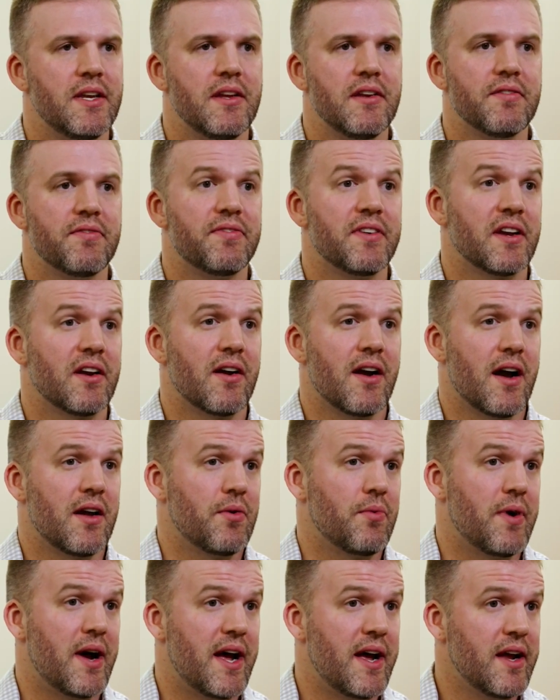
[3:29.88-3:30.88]
need to figure out a
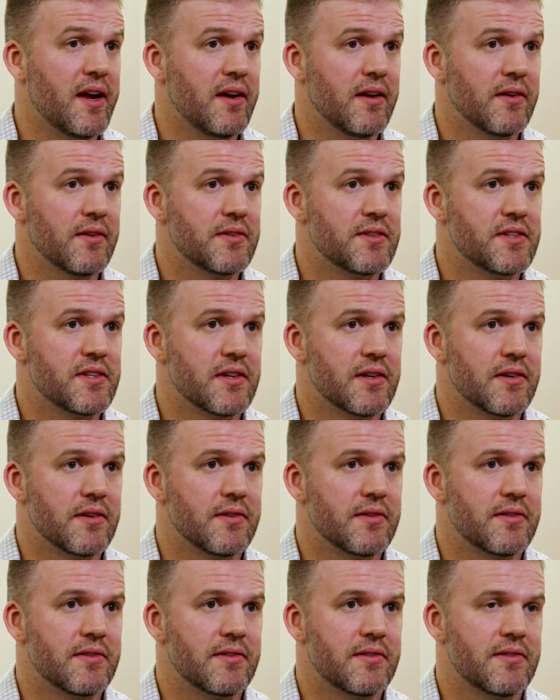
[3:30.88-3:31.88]
way
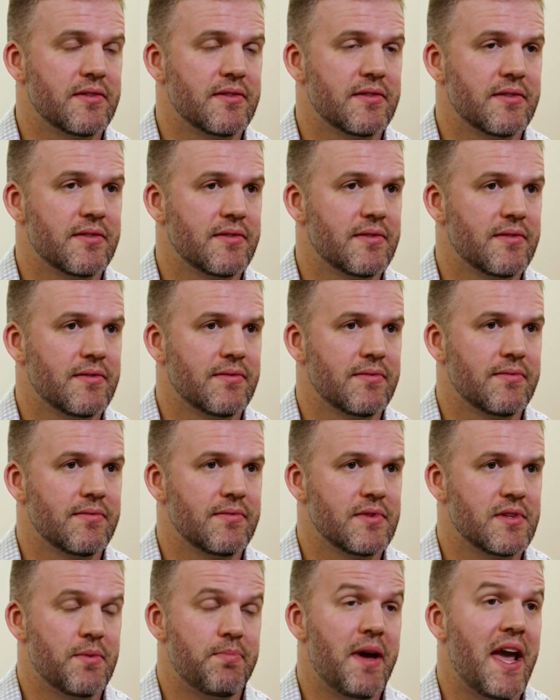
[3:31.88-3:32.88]
to
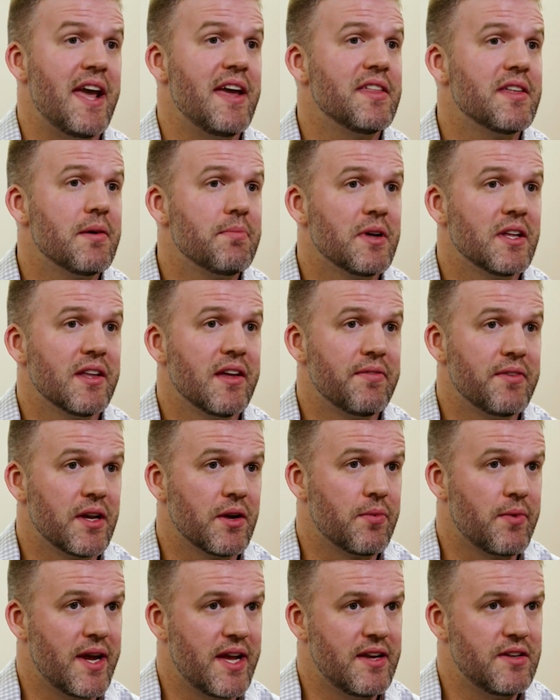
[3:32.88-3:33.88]
to pay them a
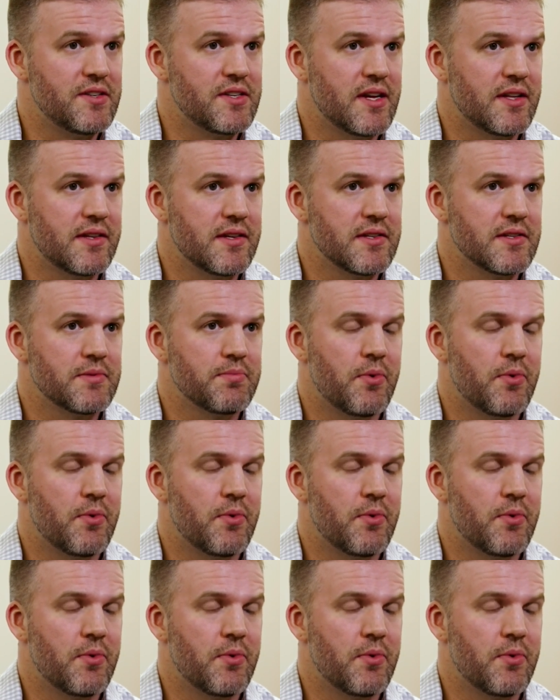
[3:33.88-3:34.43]
living wage at this